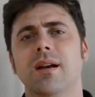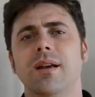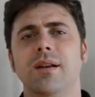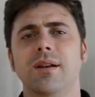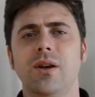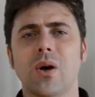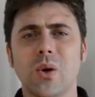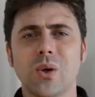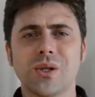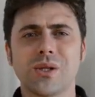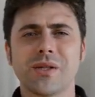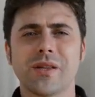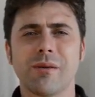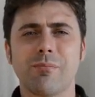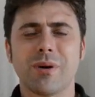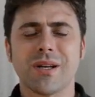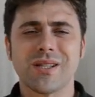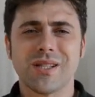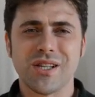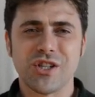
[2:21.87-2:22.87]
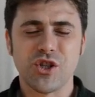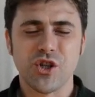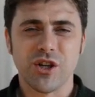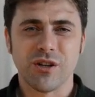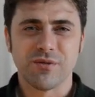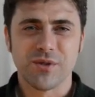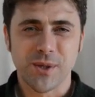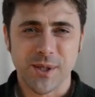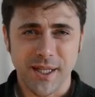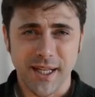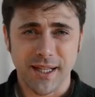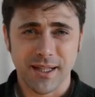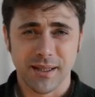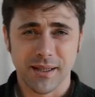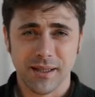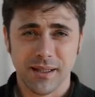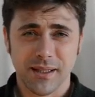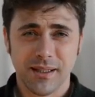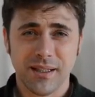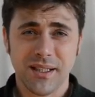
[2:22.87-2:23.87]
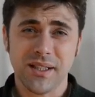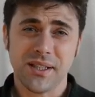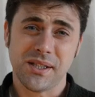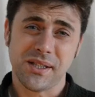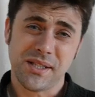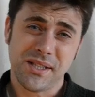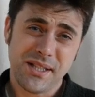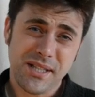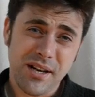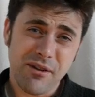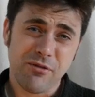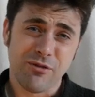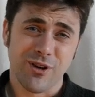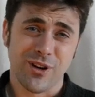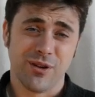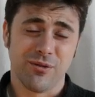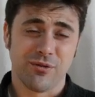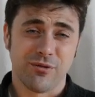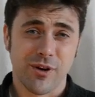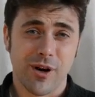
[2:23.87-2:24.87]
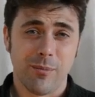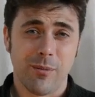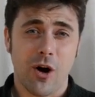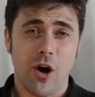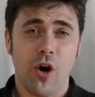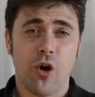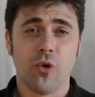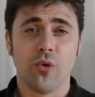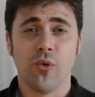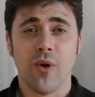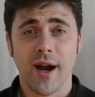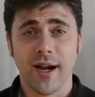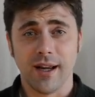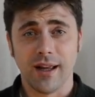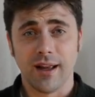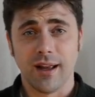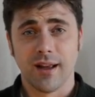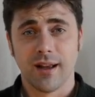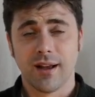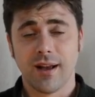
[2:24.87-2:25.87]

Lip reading: Notice the position of still. It's different from already.